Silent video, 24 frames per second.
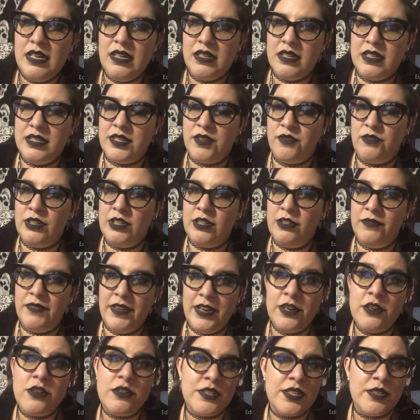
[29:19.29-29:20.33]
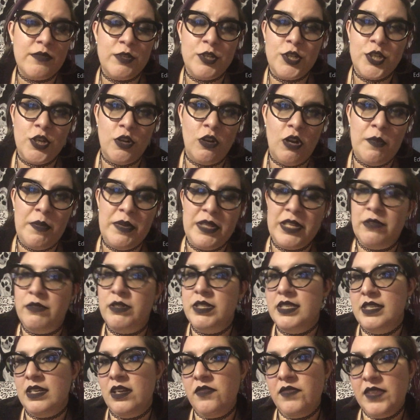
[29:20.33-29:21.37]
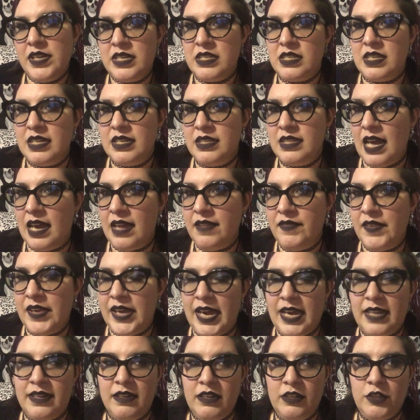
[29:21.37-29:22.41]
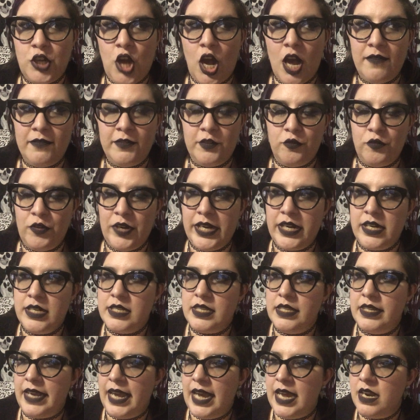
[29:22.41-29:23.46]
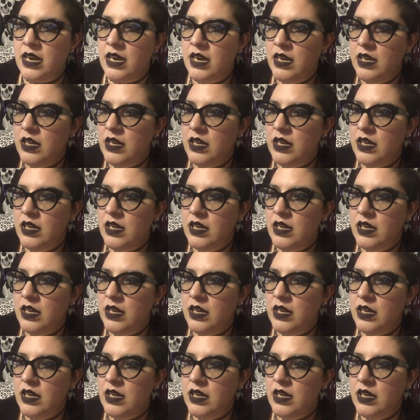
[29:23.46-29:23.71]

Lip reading: because there were little vendors that would show up and they would sell things like that. They had coffin rings, and they had